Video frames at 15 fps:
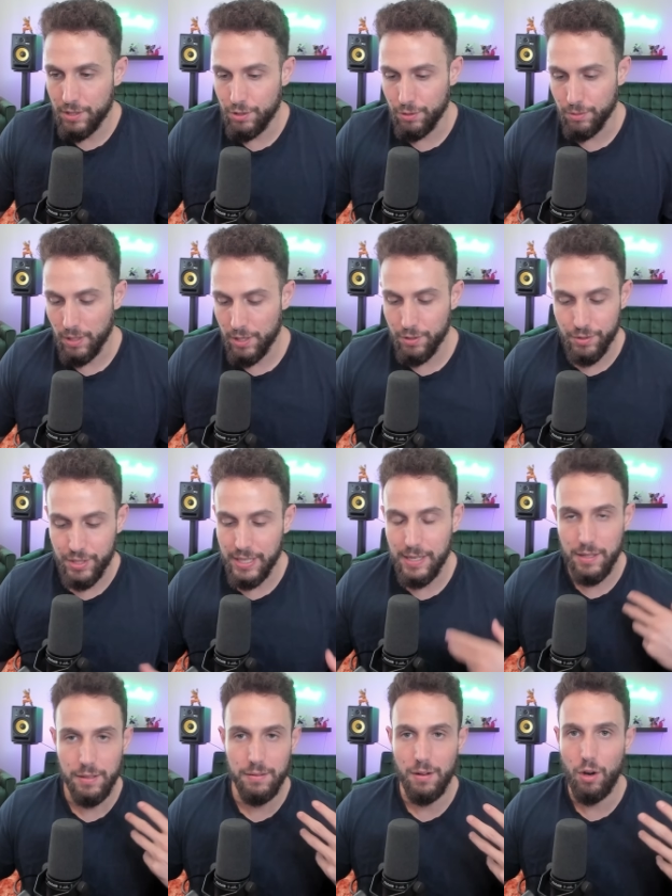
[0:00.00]
to
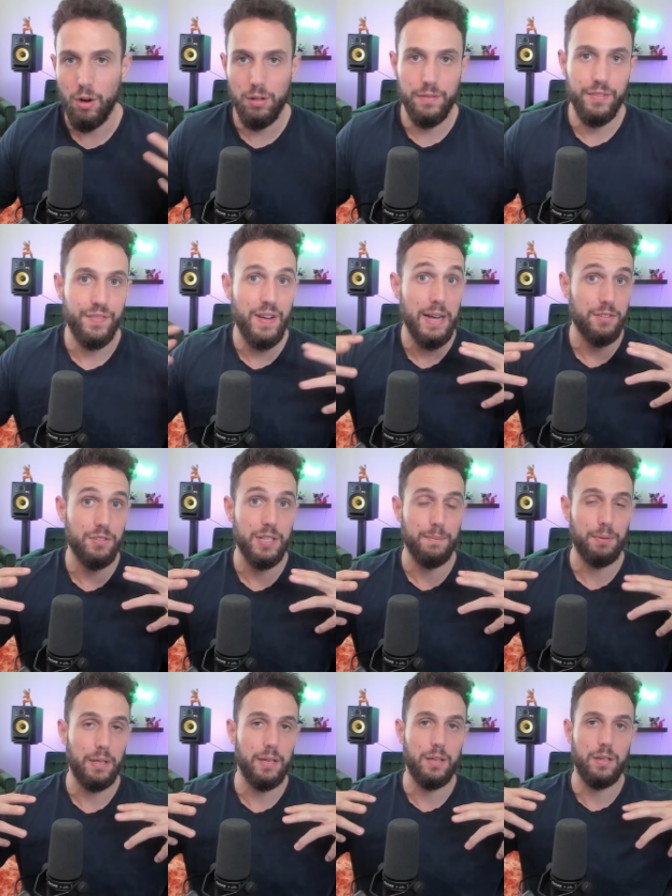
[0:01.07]
understand all of the factors at
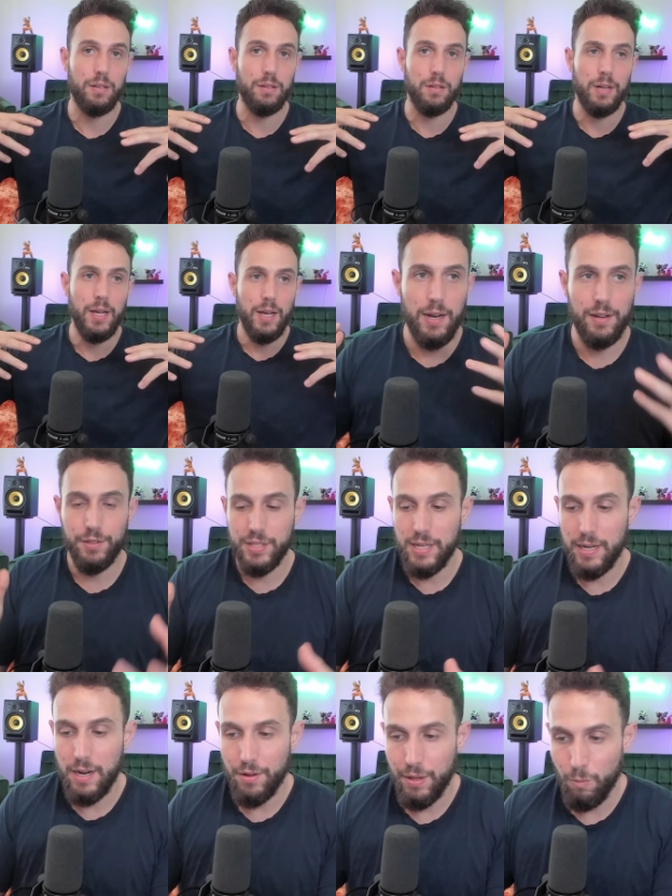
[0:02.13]
play here and
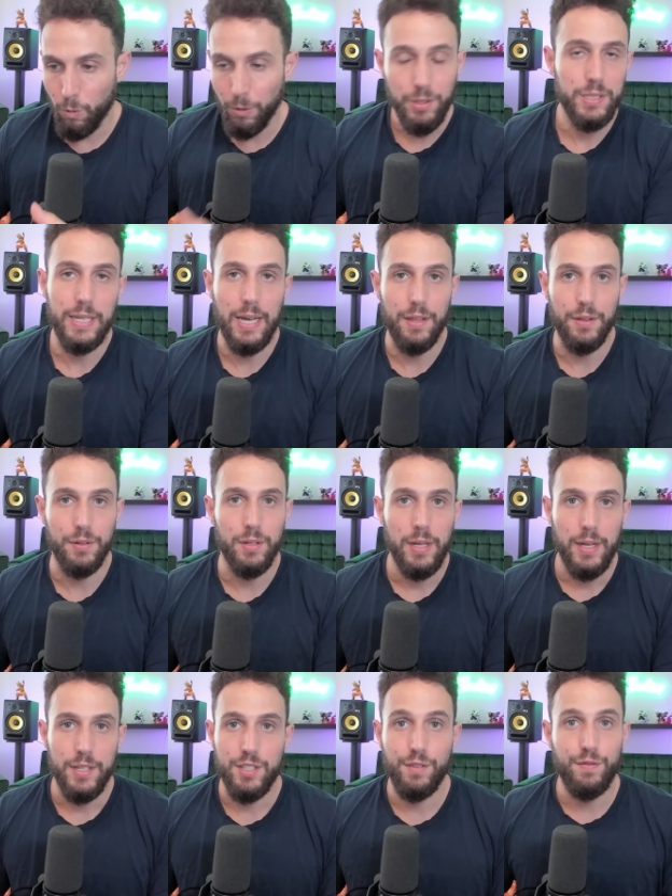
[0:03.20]
understand how they work together
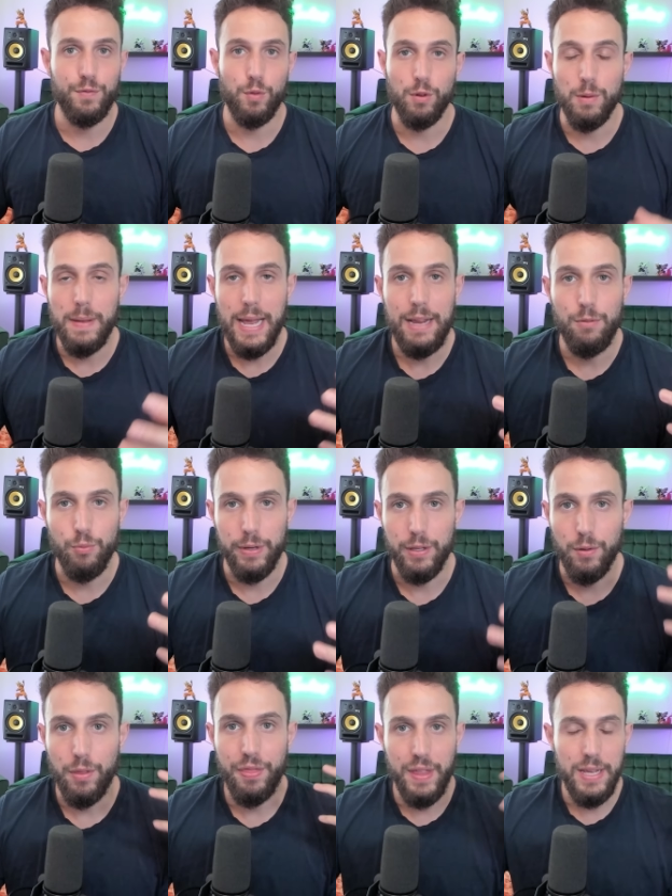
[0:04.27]
to form a
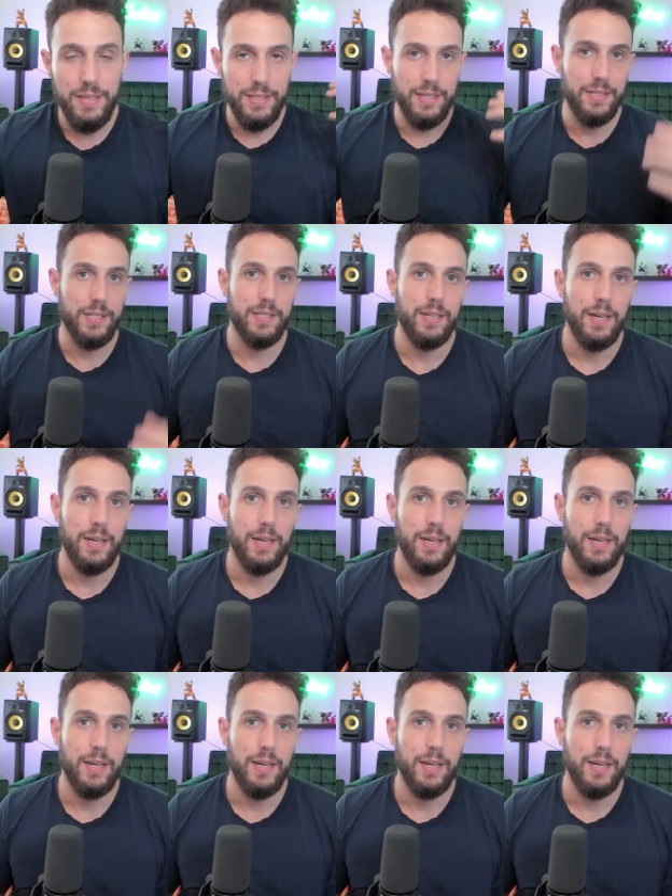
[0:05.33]
real thesis.